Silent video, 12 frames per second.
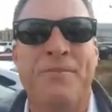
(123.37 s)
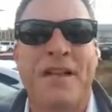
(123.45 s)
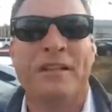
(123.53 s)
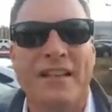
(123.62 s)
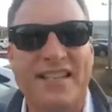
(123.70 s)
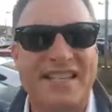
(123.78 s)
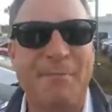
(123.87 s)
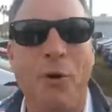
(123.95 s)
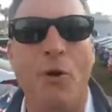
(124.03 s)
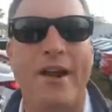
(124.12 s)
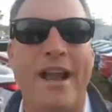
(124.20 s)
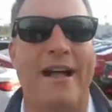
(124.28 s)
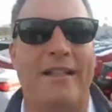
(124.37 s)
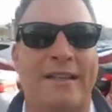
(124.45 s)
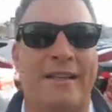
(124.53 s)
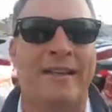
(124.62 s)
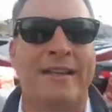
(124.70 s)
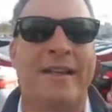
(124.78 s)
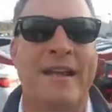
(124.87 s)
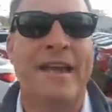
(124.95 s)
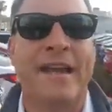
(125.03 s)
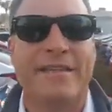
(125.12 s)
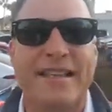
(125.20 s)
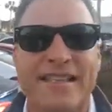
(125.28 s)
Let's support Ali.
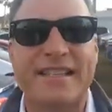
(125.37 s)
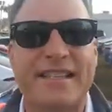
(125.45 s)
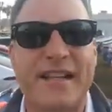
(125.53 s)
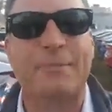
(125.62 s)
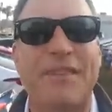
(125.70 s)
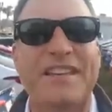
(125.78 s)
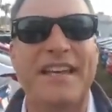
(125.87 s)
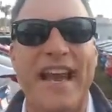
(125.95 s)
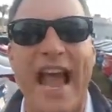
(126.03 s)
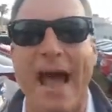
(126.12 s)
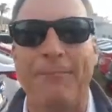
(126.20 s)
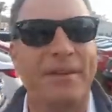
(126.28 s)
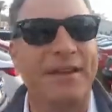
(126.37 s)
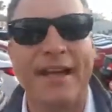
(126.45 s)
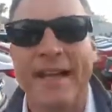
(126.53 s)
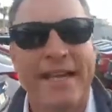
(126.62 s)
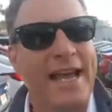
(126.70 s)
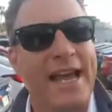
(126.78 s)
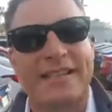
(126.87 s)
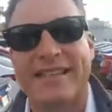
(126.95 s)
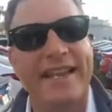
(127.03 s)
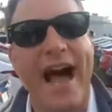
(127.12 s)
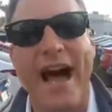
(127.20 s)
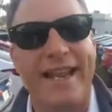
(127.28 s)
This is something that happened, it has
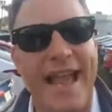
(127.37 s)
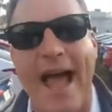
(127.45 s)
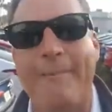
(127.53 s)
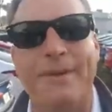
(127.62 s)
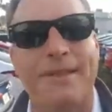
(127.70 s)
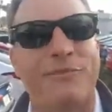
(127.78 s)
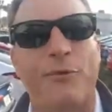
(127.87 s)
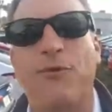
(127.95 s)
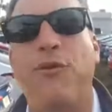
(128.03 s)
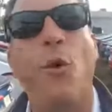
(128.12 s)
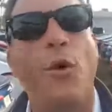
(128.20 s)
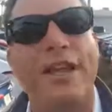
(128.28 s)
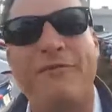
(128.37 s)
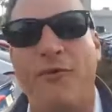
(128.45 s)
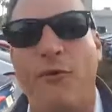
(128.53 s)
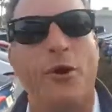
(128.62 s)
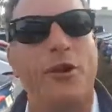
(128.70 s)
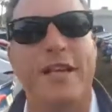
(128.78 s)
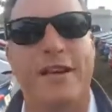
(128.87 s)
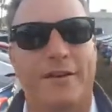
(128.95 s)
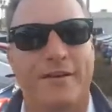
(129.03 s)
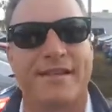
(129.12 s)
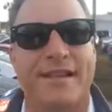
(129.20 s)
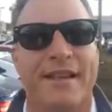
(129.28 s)
not happened for 44
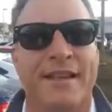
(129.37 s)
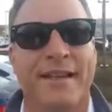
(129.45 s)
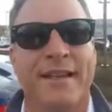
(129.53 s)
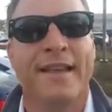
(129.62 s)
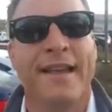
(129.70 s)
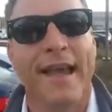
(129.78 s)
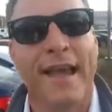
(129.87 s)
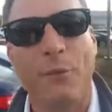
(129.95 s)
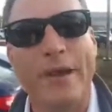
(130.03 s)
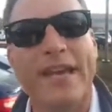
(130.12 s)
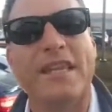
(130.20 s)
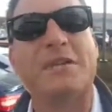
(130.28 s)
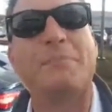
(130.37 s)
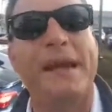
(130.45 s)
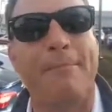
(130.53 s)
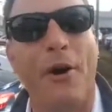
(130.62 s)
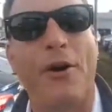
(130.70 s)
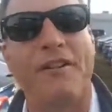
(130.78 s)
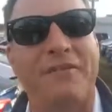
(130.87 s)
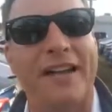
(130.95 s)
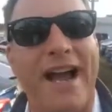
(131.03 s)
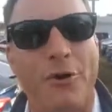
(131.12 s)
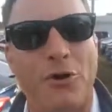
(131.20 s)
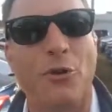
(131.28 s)
years. And we get to be a part of it.
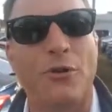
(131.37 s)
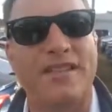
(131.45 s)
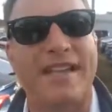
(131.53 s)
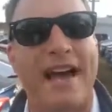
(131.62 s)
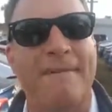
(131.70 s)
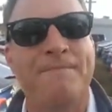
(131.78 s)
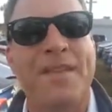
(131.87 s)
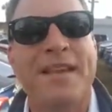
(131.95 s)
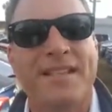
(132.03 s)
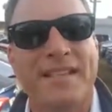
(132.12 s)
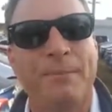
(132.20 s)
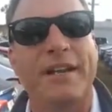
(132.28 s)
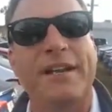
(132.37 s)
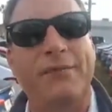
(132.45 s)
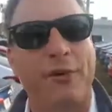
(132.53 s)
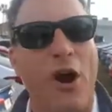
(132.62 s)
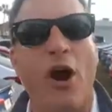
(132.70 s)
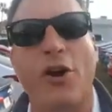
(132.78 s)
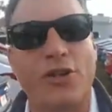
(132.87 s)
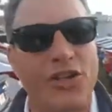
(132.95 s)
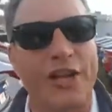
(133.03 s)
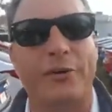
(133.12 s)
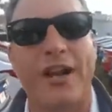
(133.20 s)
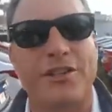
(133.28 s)
How cool is that? Somebody for our
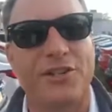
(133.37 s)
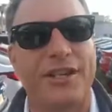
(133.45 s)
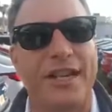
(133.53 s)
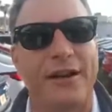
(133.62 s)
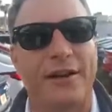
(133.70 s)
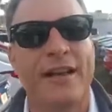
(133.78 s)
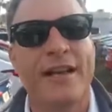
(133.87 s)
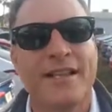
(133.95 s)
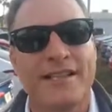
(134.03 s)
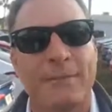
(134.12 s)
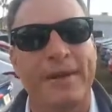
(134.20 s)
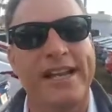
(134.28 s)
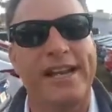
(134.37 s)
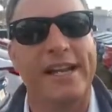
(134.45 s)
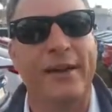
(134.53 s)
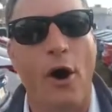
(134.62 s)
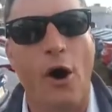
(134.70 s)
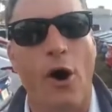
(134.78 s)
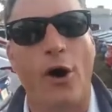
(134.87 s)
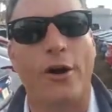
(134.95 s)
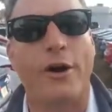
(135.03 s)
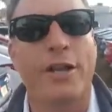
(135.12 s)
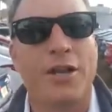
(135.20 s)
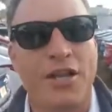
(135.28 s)
generation here, somebody in our
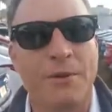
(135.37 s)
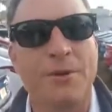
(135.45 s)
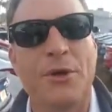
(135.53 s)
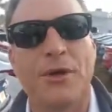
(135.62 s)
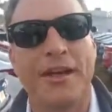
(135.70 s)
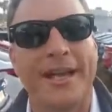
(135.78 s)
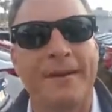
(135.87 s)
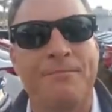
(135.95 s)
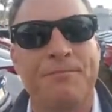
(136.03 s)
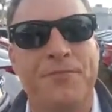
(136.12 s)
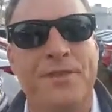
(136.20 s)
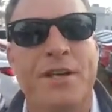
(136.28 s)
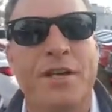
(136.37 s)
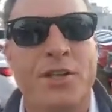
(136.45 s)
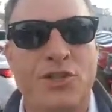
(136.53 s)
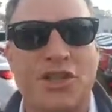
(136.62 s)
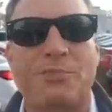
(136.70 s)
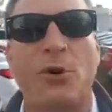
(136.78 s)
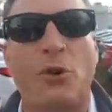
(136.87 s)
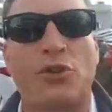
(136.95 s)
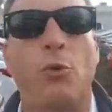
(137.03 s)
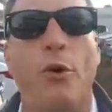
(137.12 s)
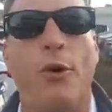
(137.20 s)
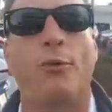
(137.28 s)
community just broke the
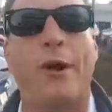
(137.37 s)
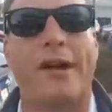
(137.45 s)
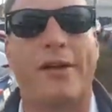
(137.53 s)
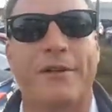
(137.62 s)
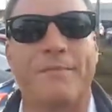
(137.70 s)
world record.